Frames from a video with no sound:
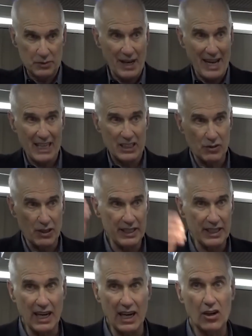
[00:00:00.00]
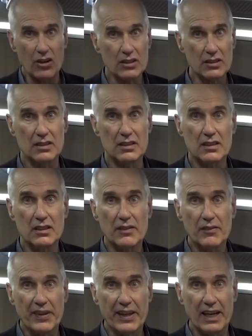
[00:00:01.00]
max right now,
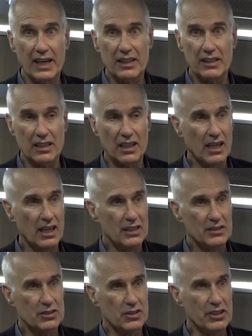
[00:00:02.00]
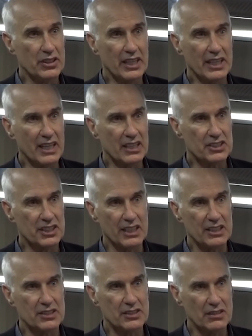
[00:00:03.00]
and so you can get a
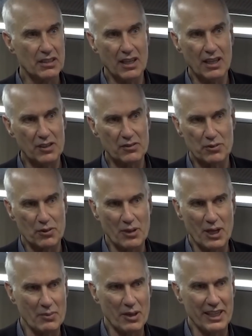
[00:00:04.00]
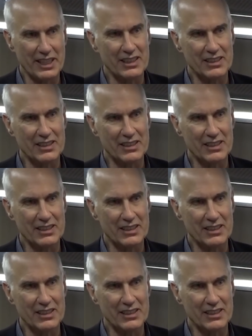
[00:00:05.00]
sense from my mic